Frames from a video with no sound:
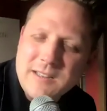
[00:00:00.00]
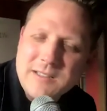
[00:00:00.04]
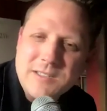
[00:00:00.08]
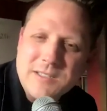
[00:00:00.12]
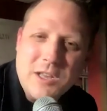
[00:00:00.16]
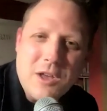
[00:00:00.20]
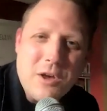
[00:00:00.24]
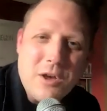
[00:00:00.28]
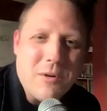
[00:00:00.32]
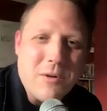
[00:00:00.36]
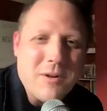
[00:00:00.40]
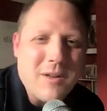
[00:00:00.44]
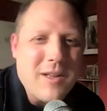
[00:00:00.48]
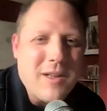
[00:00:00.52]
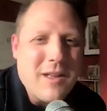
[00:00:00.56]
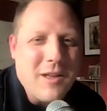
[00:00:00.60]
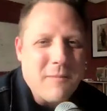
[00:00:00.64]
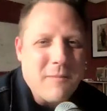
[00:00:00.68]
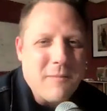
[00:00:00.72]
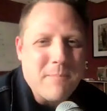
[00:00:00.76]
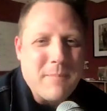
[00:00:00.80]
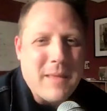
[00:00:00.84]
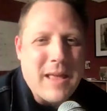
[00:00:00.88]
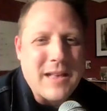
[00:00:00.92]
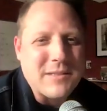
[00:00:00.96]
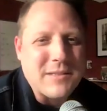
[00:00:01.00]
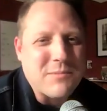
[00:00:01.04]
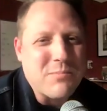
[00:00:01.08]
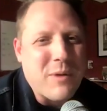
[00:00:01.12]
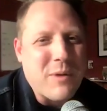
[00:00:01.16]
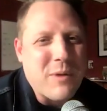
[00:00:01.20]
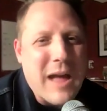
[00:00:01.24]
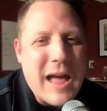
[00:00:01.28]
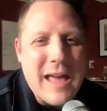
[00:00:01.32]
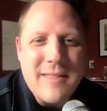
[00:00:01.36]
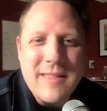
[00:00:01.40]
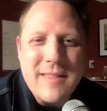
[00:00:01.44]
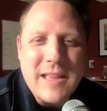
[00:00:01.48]
So as
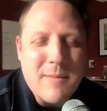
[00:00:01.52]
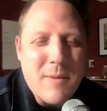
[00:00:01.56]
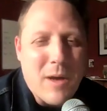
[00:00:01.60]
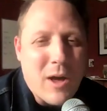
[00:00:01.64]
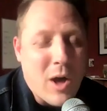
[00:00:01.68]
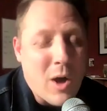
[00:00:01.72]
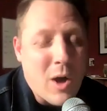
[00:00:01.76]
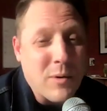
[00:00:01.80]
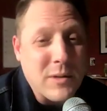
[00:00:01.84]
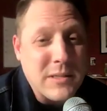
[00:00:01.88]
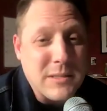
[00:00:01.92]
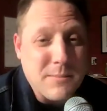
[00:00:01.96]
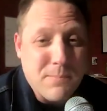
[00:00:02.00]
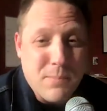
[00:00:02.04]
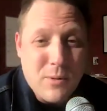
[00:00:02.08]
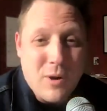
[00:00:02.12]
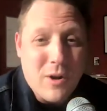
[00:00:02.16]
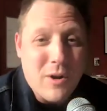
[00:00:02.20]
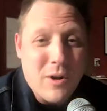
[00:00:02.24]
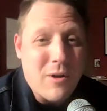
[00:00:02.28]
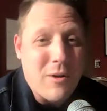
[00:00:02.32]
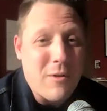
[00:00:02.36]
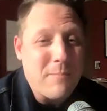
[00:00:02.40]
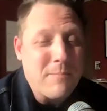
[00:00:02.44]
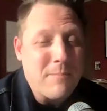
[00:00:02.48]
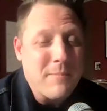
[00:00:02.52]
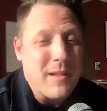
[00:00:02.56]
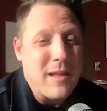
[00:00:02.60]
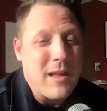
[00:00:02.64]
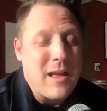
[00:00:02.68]
I think about Owensboro